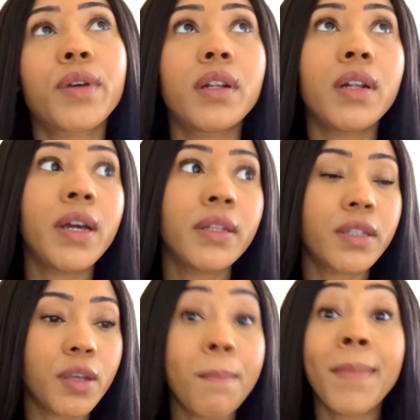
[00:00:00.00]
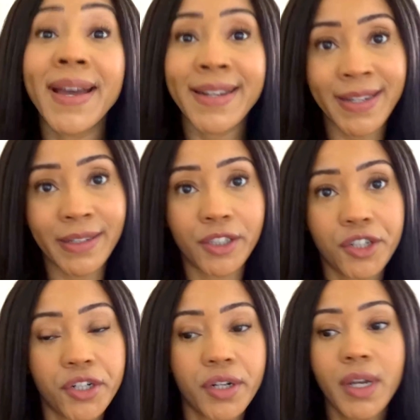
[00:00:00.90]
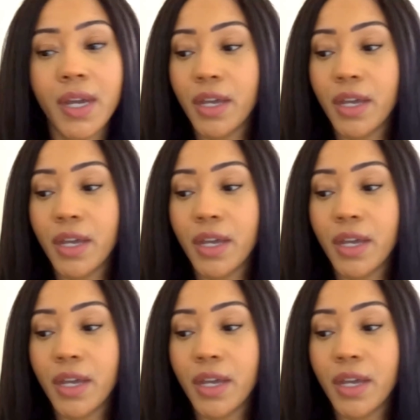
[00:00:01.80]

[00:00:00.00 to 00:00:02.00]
can learn to manage,